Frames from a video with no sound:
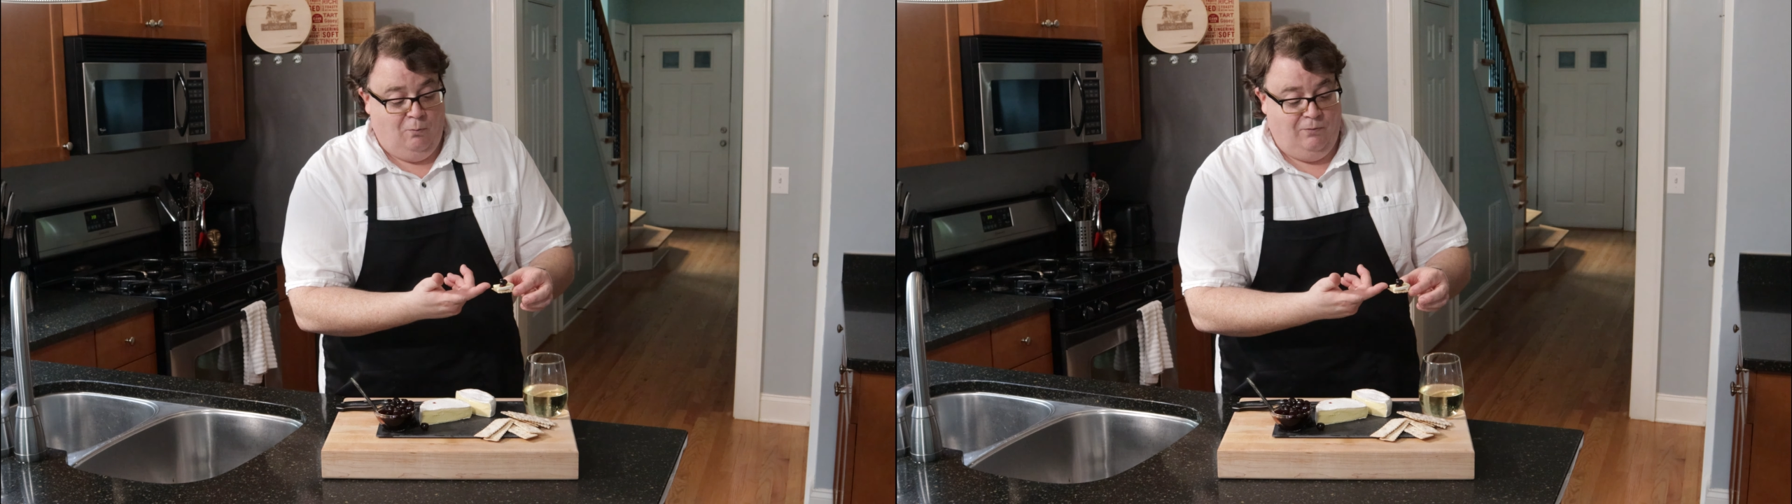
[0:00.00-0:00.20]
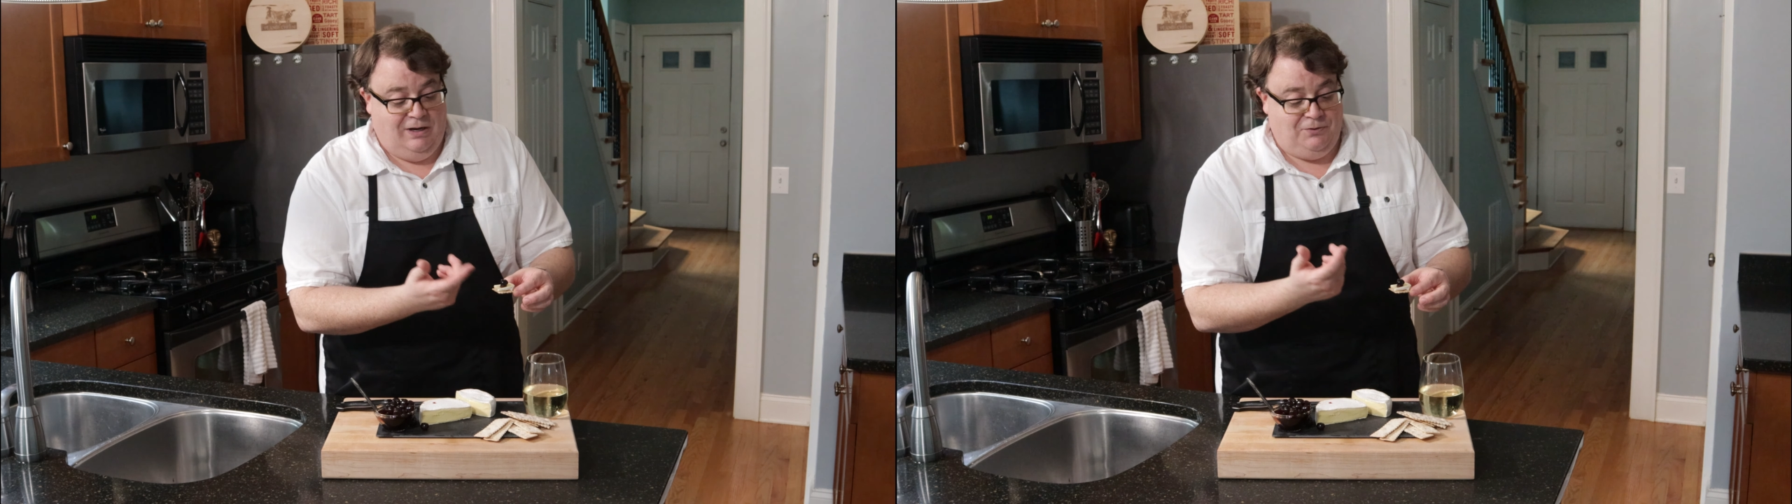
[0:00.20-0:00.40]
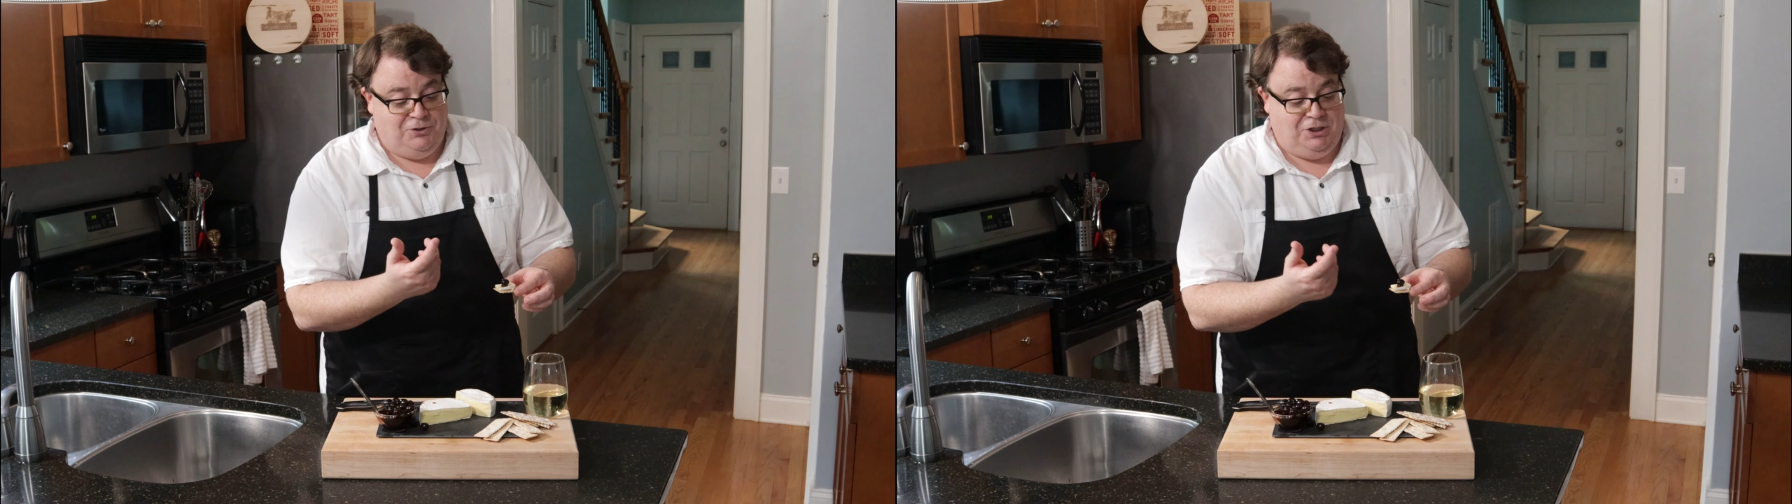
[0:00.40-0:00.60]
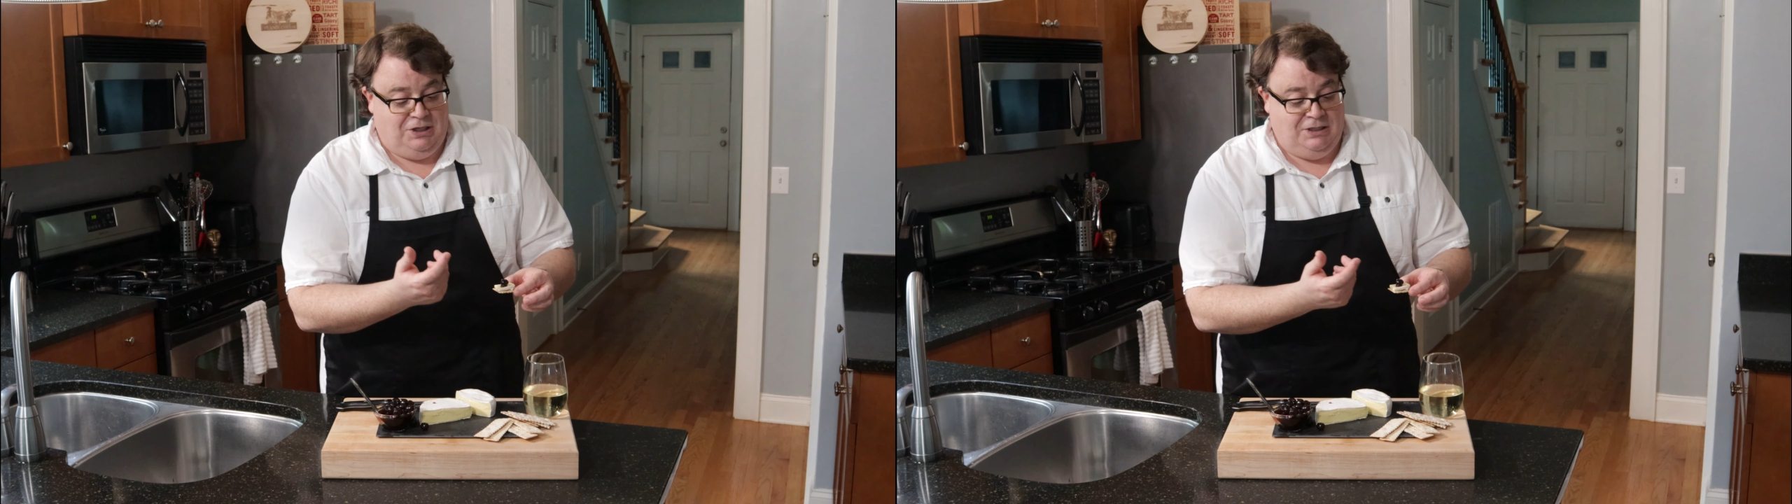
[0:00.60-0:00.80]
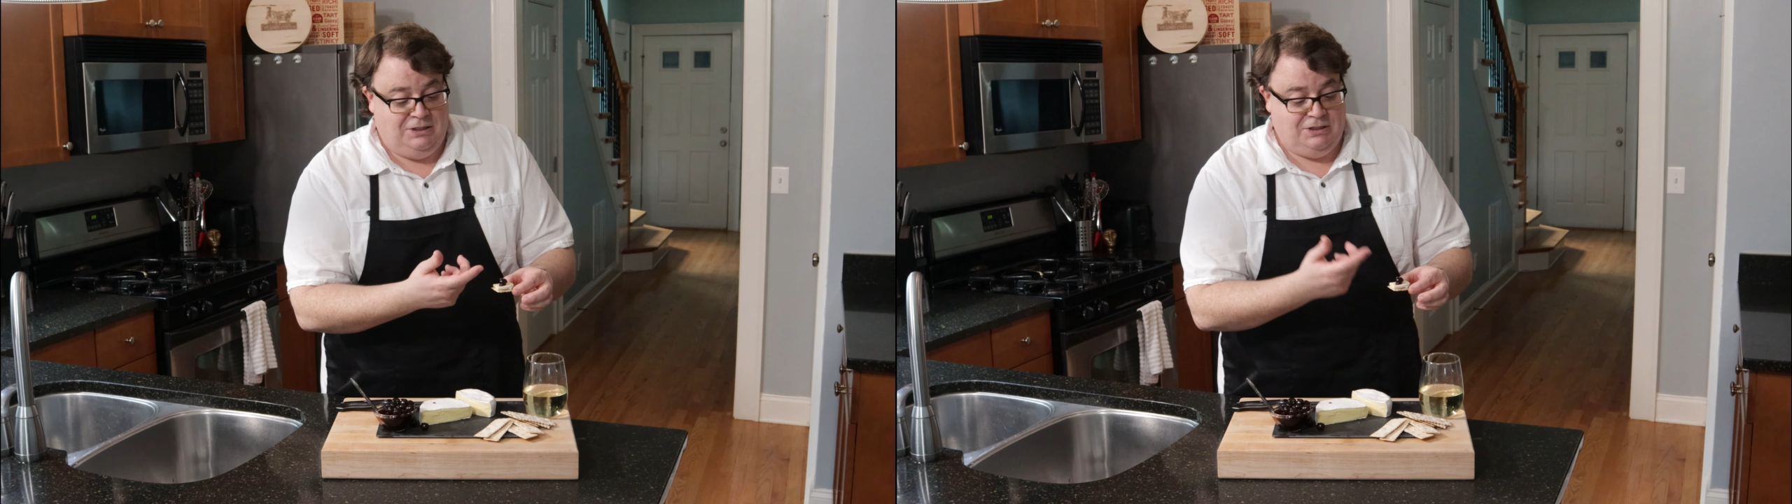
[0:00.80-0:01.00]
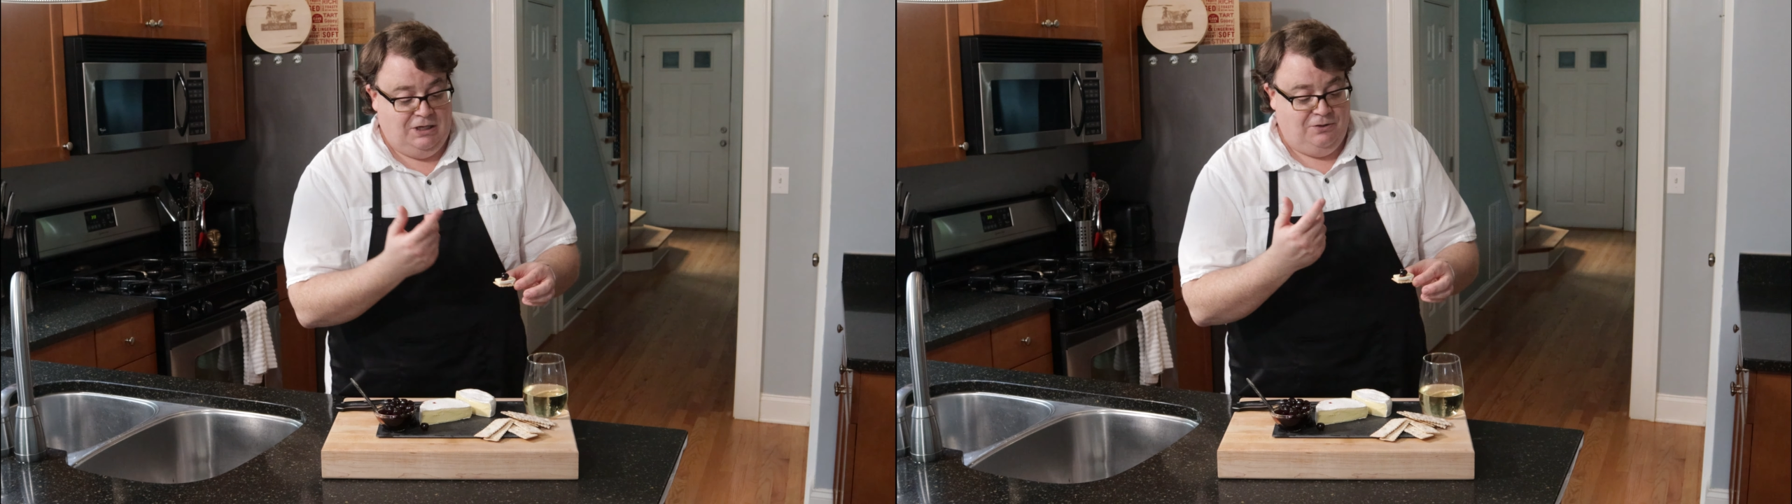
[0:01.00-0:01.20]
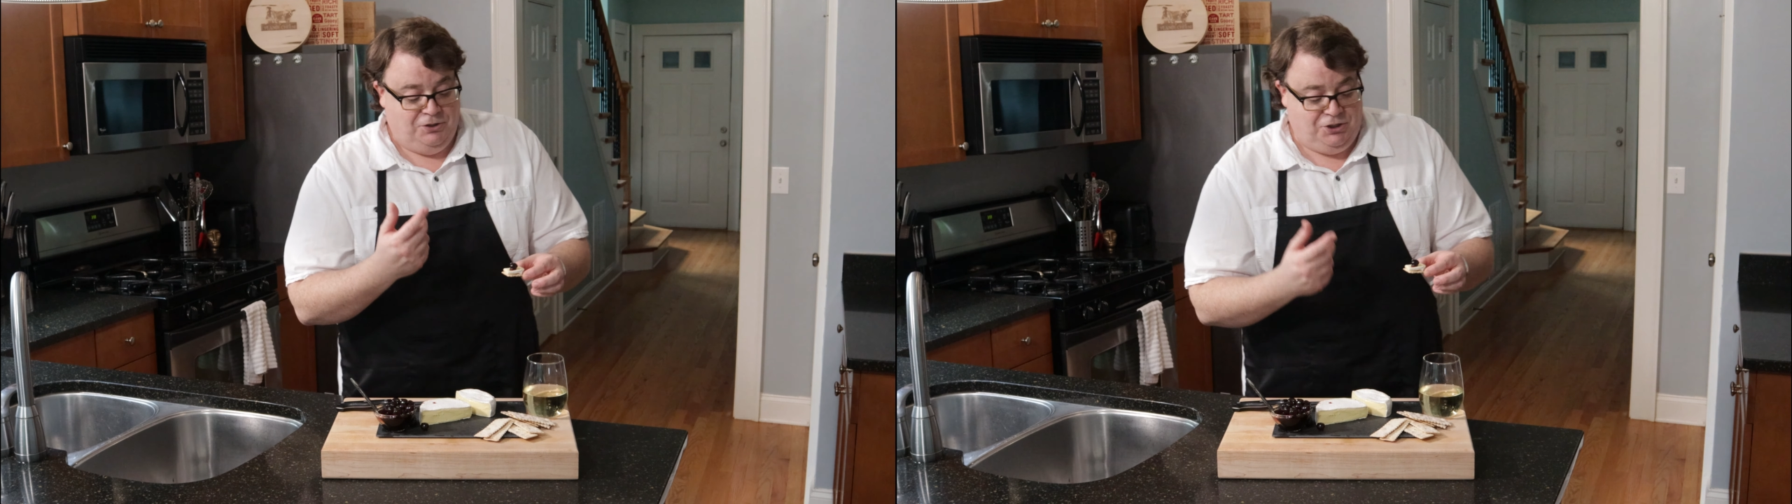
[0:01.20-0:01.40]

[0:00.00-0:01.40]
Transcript: we've got the cheese, the